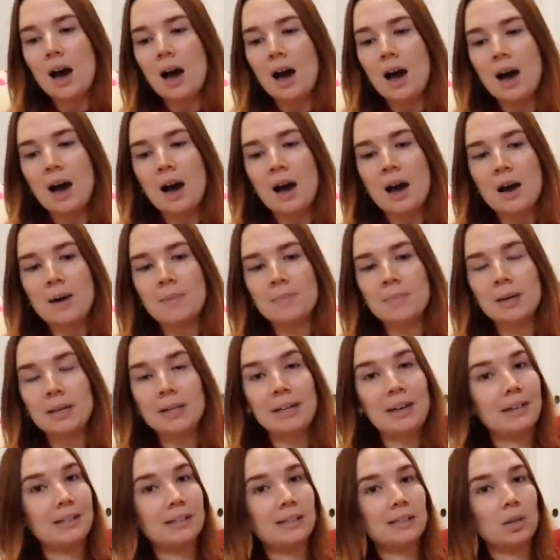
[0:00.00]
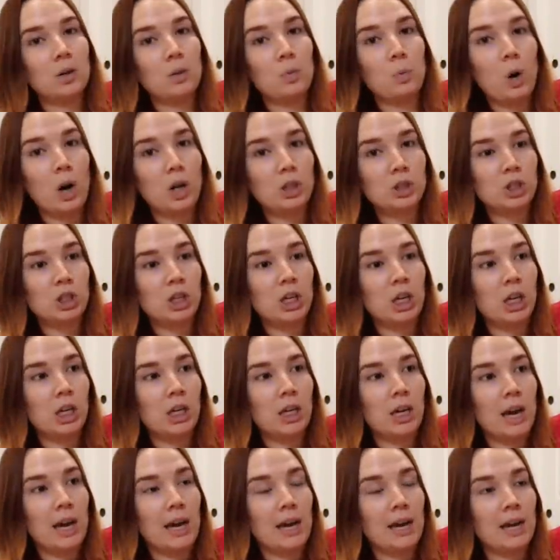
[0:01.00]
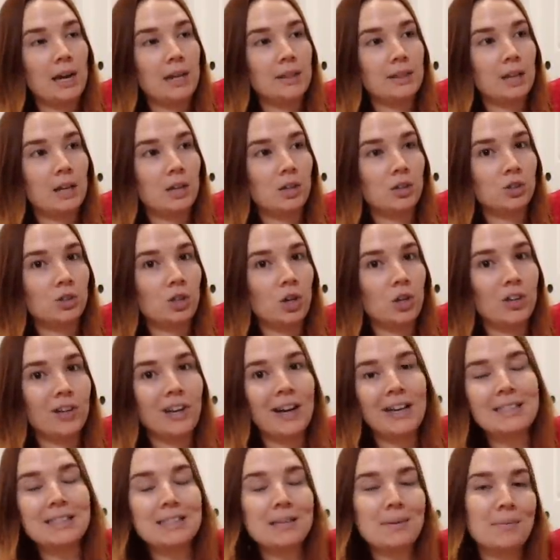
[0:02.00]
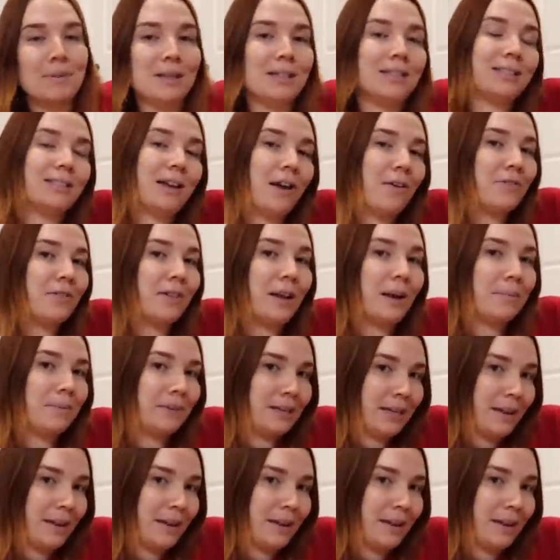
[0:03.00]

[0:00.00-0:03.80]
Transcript: in case they're watching, and then I'll show you guys some of the stuff that I'm